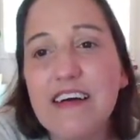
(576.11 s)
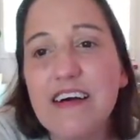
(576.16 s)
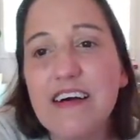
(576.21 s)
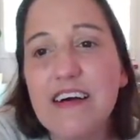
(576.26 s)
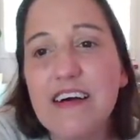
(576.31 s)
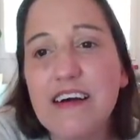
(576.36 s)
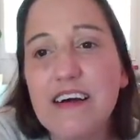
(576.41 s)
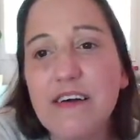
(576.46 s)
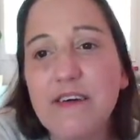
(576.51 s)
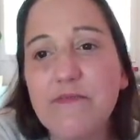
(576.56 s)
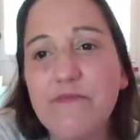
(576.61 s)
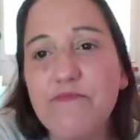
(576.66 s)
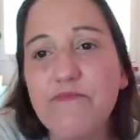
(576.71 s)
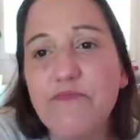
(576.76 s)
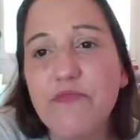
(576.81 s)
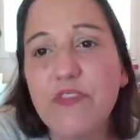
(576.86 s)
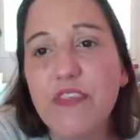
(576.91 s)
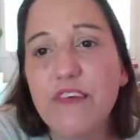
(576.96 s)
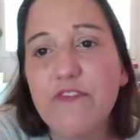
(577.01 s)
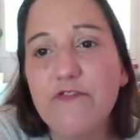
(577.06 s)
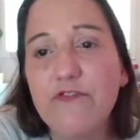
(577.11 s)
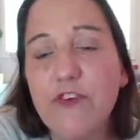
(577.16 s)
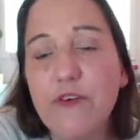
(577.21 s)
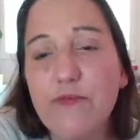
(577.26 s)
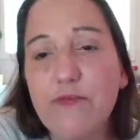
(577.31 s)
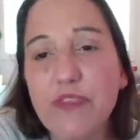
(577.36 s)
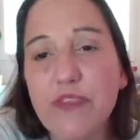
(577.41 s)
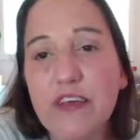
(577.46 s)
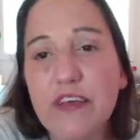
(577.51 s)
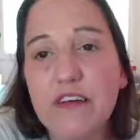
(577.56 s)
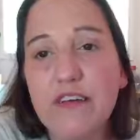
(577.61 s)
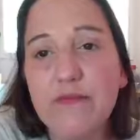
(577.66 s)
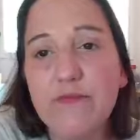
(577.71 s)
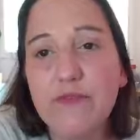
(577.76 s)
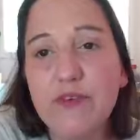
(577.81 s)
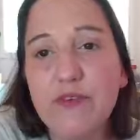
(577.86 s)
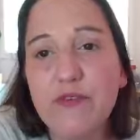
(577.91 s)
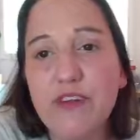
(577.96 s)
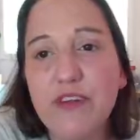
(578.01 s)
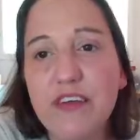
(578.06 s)
from the
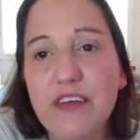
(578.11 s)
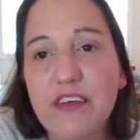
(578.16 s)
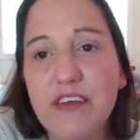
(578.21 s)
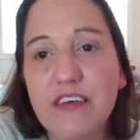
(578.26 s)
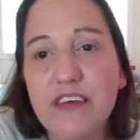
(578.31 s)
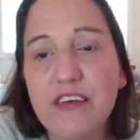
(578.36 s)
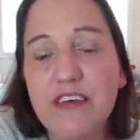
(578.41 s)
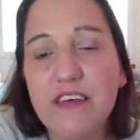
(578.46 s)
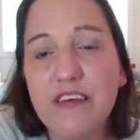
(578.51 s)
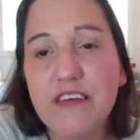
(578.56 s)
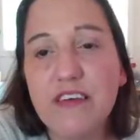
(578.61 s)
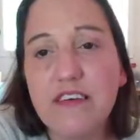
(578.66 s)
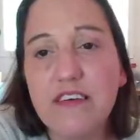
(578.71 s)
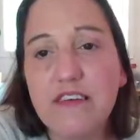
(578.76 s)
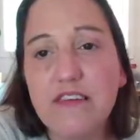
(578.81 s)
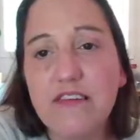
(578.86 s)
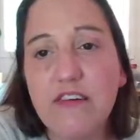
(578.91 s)
community